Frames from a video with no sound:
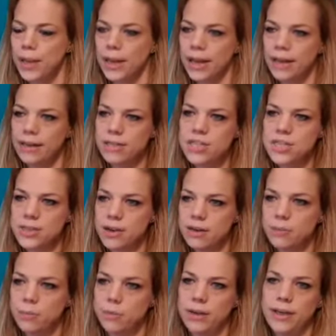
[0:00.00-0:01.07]
And I
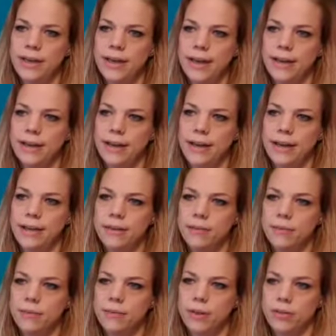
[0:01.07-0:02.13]
started with that,
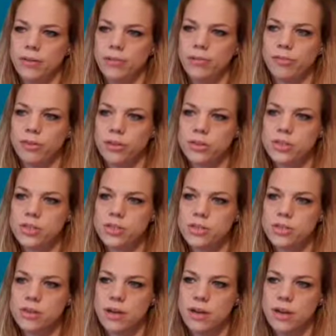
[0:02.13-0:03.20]
and well, the first